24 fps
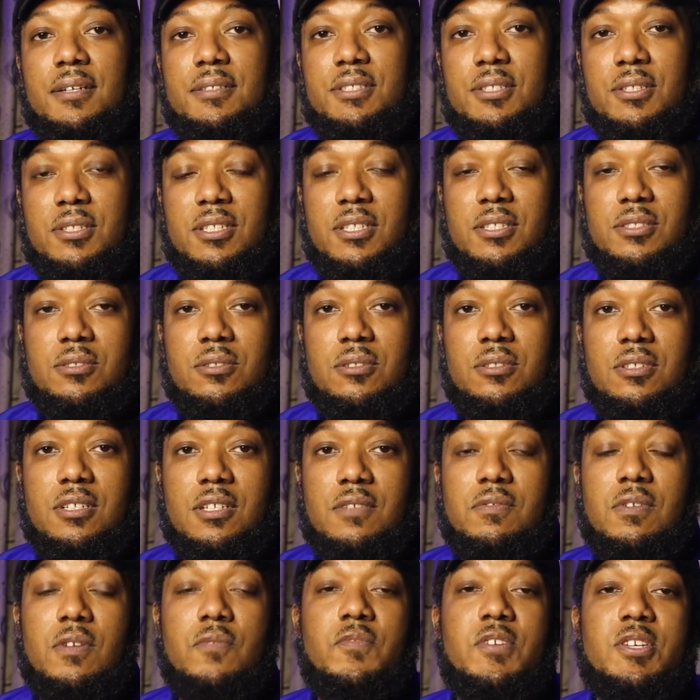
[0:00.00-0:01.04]
You can also
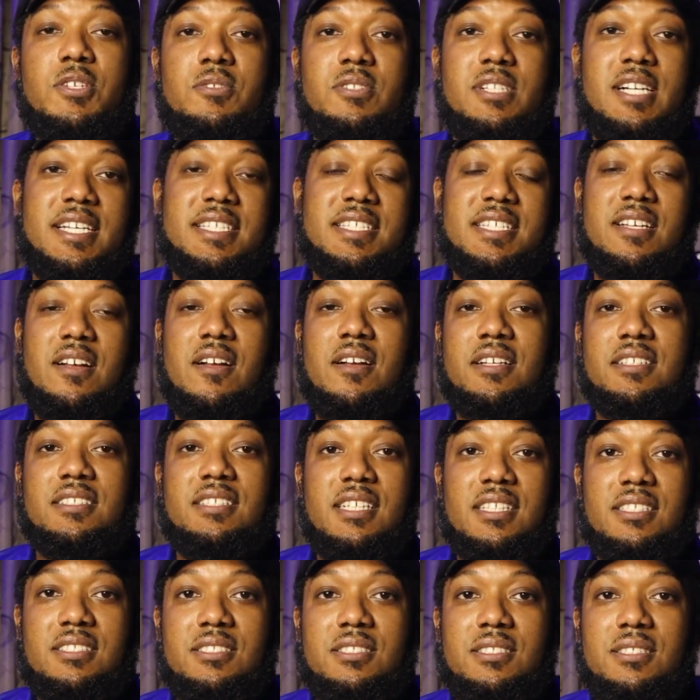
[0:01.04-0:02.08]
look for visualizing
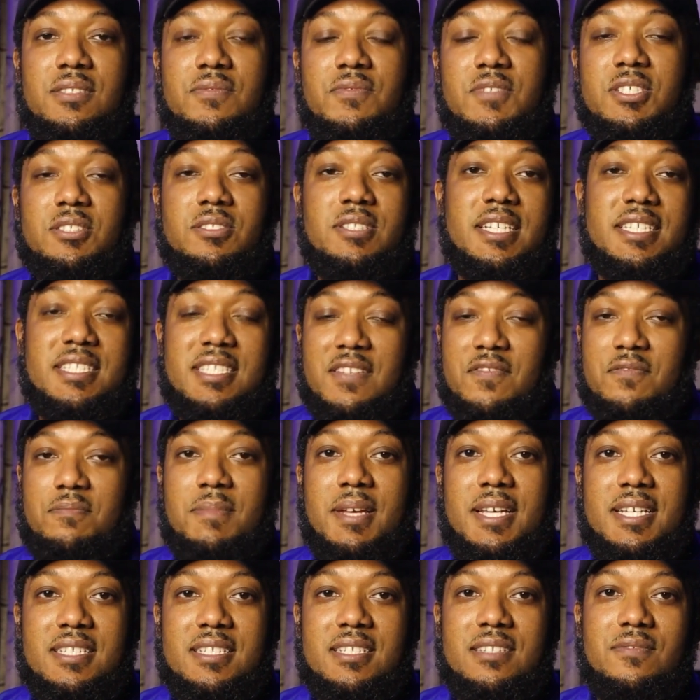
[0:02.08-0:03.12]
architecture, visualizing
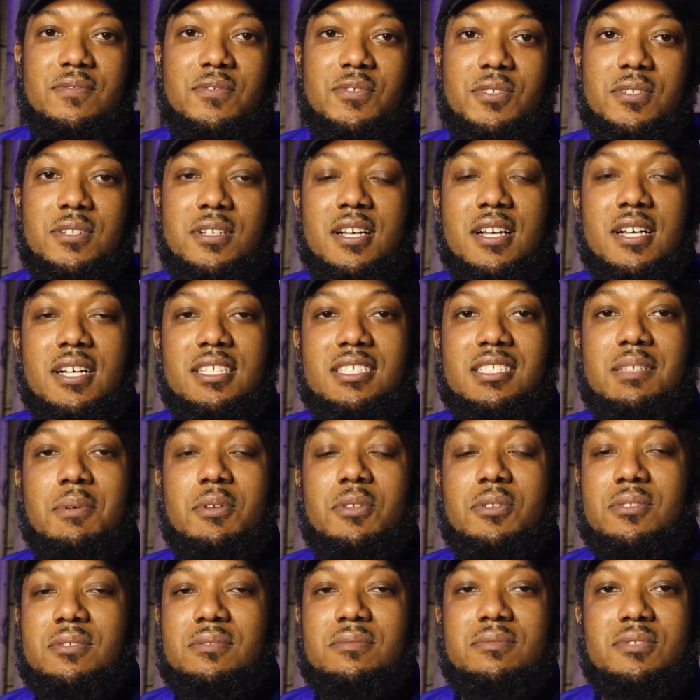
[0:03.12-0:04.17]
information for some
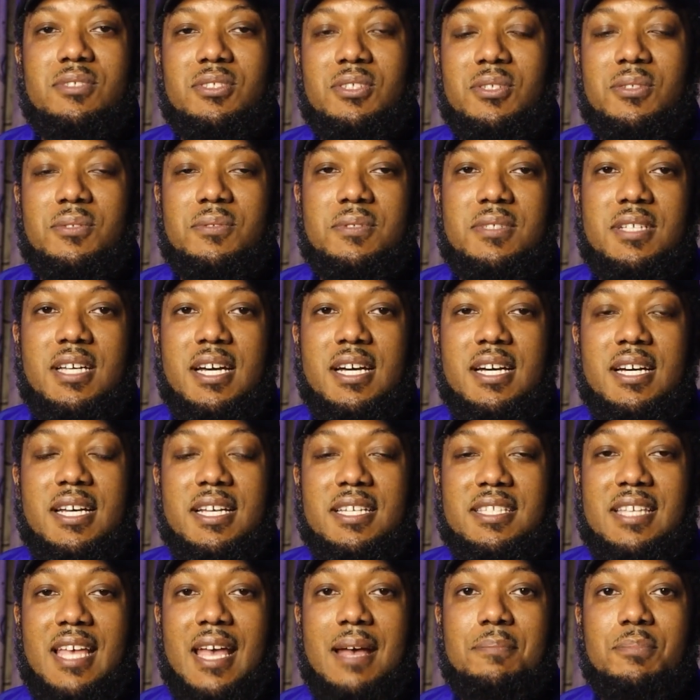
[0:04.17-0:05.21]
other
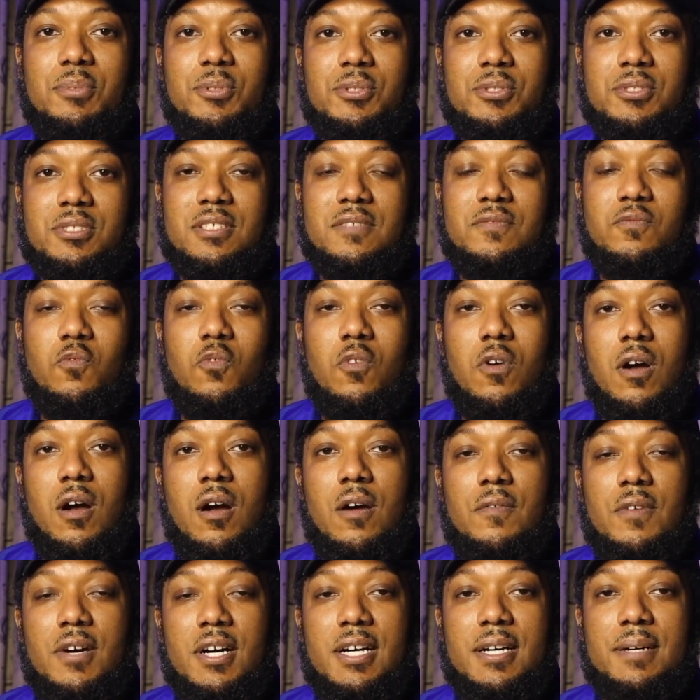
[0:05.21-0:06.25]
examples
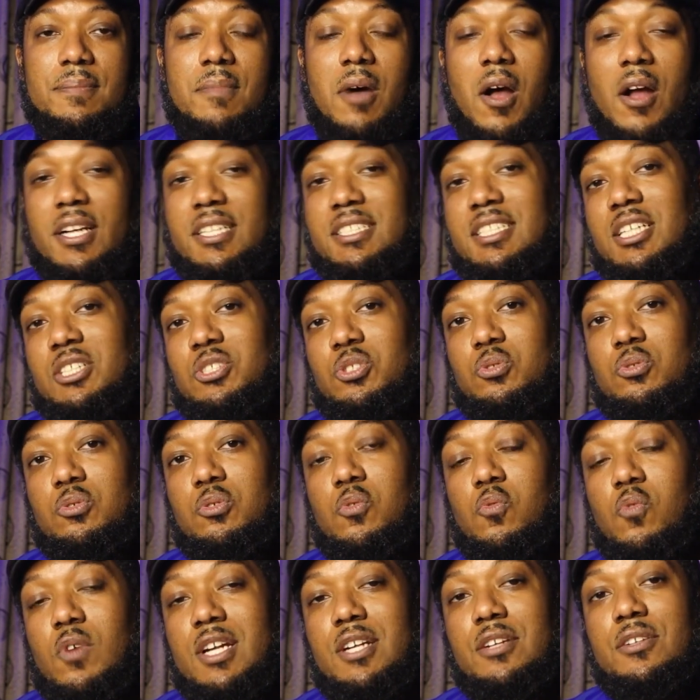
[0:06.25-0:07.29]
of
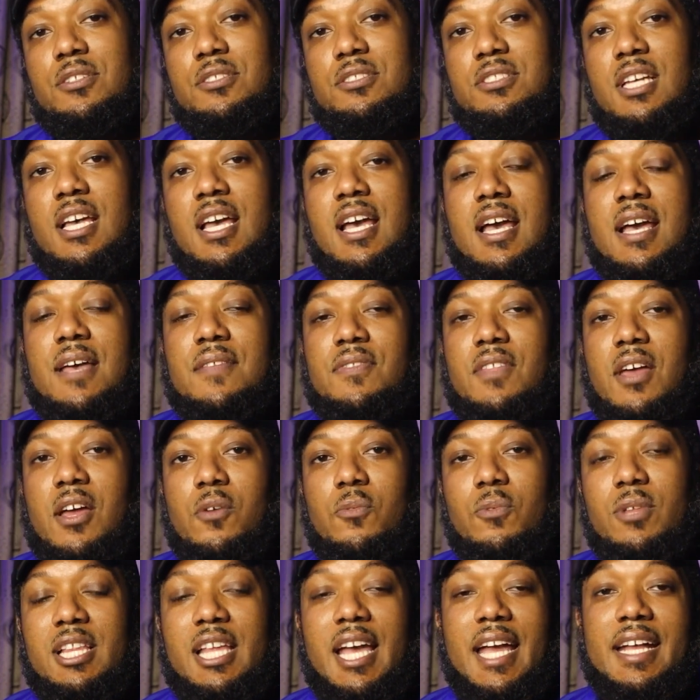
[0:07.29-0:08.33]
architectural renders that
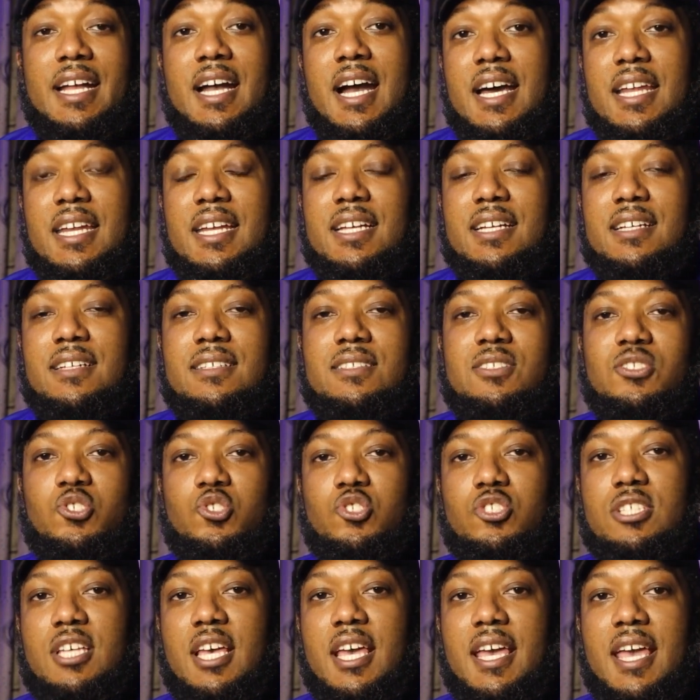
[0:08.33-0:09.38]
are really iconic
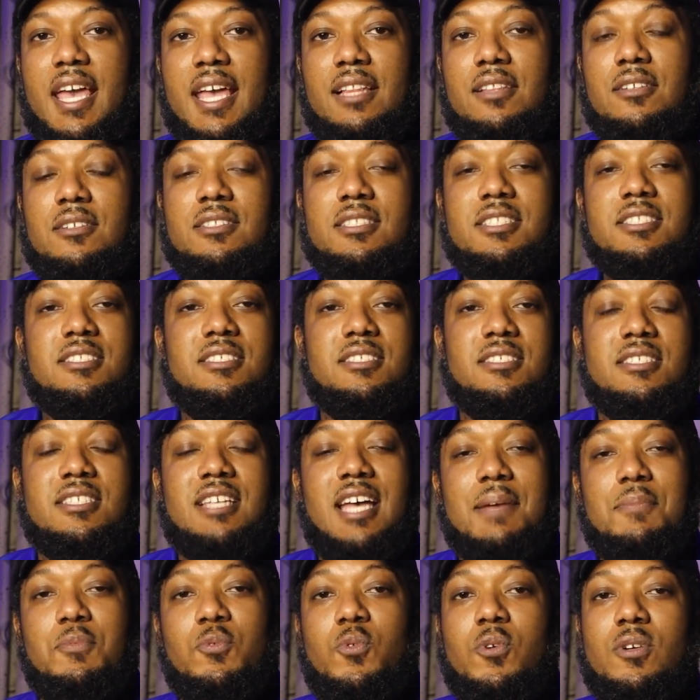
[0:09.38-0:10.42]
to say, hey, look, this is the
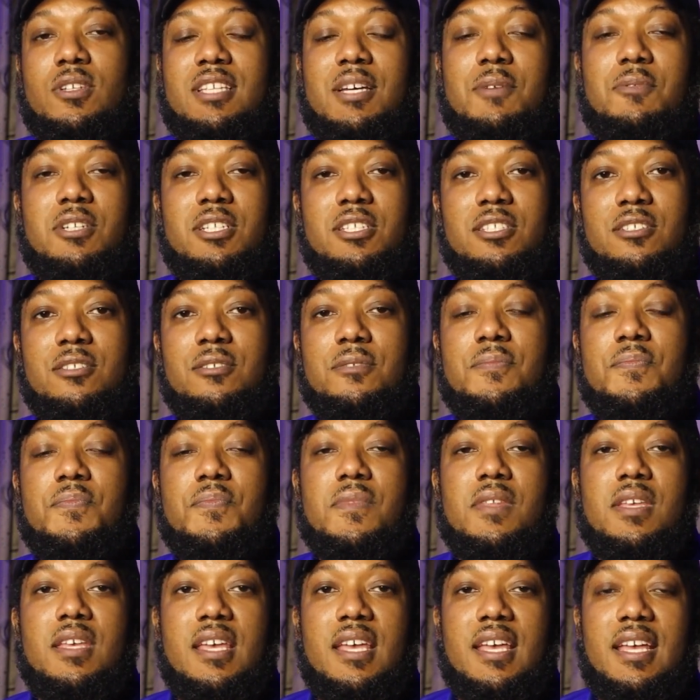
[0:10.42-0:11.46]
type of work that I want to do.
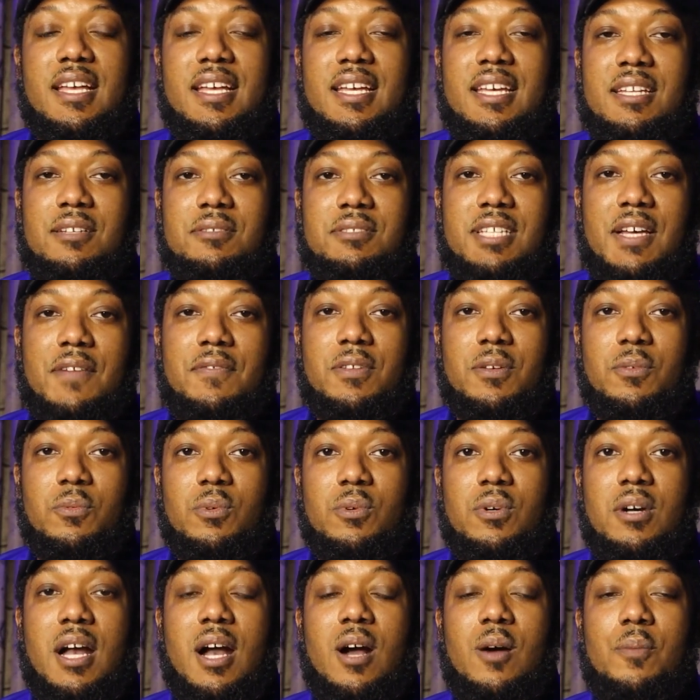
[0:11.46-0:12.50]
And it definitely
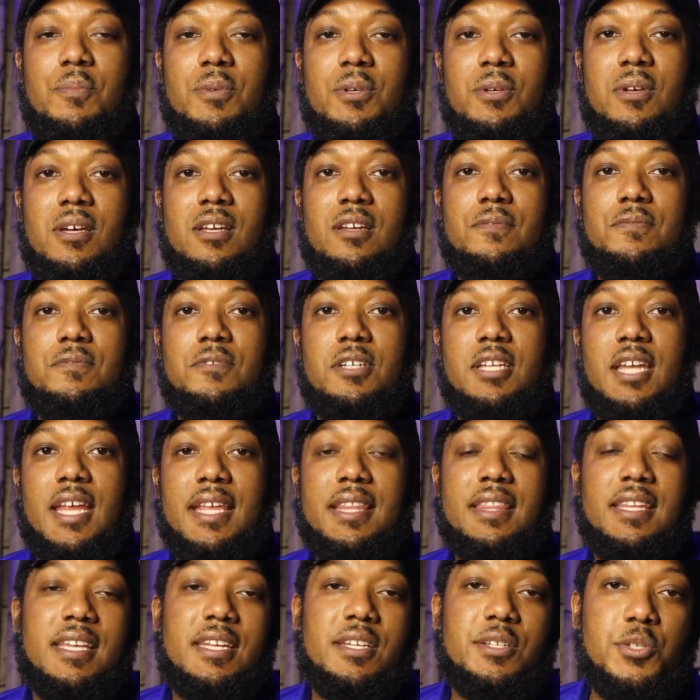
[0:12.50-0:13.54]
will help you get a foot
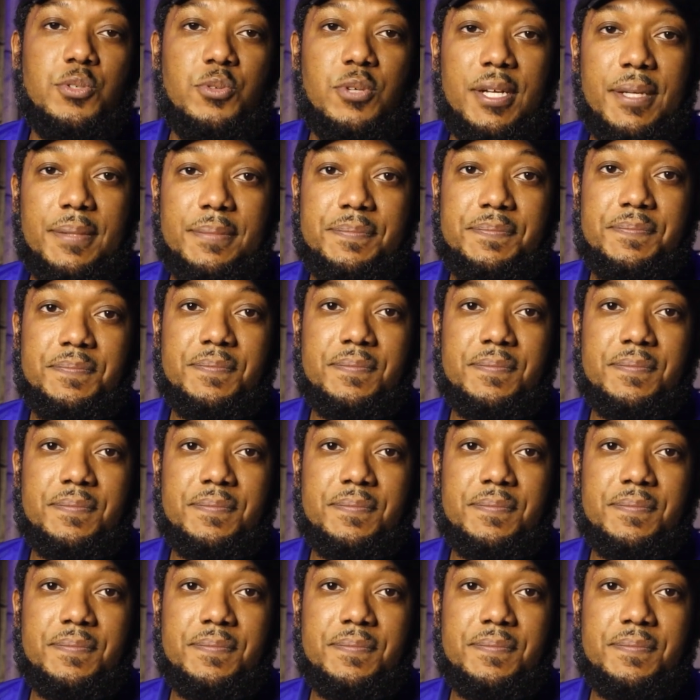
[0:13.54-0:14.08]
in the industry.